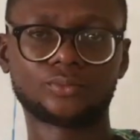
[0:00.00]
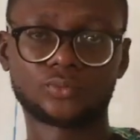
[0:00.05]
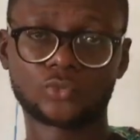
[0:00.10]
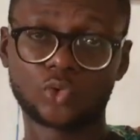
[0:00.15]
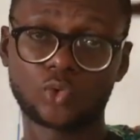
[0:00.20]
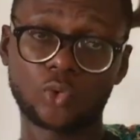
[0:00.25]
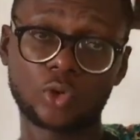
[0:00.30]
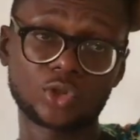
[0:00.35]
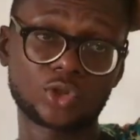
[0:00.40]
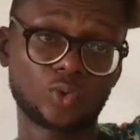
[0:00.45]

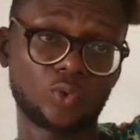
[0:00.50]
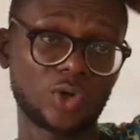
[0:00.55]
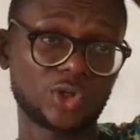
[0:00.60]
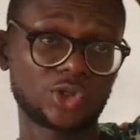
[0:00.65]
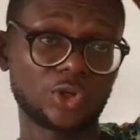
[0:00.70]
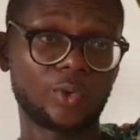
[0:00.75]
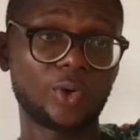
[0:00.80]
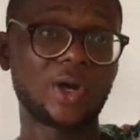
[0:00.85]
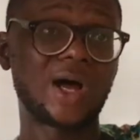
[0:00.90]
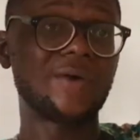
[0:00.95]
once you wash
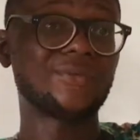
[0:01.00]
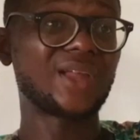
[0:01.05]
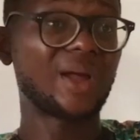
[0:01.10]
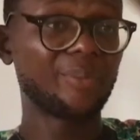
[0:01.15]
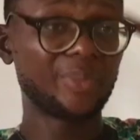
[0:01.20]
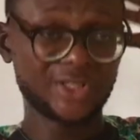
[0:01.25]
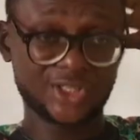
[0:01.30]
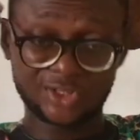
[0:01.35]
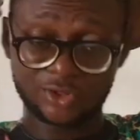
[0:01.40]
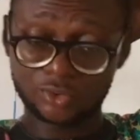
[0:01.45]
your after
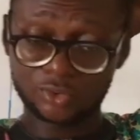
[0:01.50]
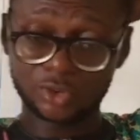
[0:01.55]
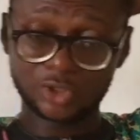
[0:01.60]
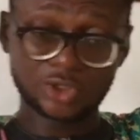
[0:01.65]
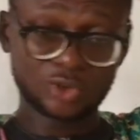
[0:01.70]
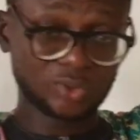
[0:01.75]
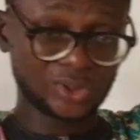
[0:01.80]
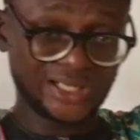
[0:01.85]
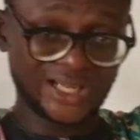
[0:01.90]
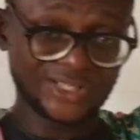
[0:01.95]
bathing, you notice
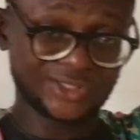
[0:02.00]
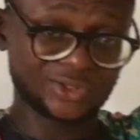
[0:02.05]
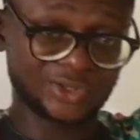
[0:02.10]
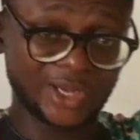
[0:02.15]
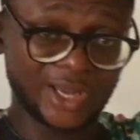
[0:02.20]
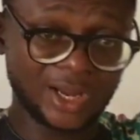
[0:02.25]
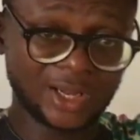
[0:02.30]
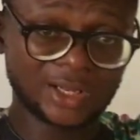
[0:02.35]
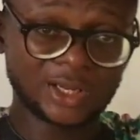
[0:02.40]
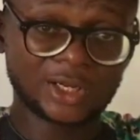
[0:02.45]
water is in your
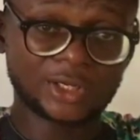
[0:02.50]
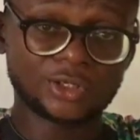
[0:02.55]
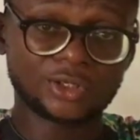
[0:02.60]
hair.